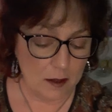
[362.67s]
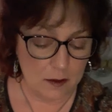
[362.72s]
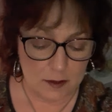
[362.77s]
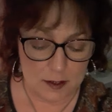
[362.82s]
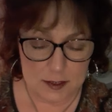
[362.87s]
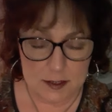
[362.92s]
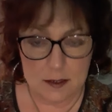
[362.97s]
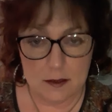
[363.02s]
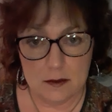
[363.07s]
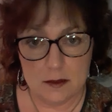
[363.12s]

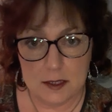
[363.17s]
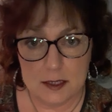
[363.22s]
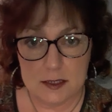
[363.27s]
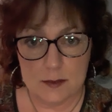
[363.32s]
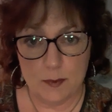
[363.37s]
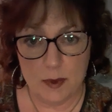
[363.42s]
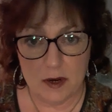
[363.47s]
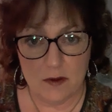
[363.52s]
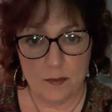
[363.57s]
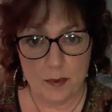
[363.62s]
There's a, there's
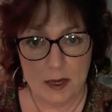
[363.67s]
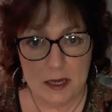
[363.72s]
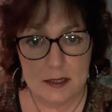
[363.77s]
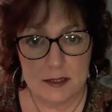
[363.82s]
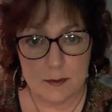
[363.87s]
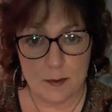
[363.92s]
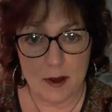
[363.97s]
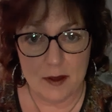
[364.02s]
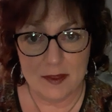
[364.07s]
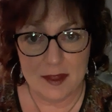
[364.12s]
a bit of
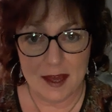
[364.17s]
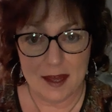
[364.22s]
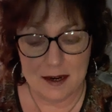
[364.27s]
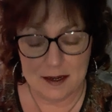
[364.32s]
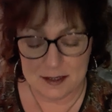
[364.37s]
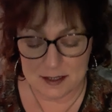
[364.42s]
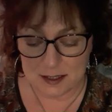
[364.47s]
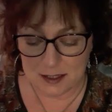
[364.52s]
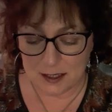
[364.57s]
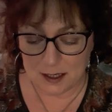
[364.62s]
peace about that,
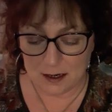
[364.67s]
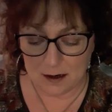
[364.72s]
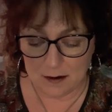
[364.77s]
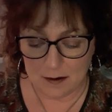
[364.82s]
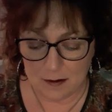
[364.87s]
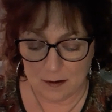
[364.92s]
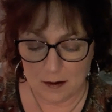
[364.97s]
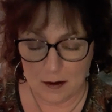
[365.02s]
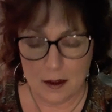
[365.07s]
isn't there?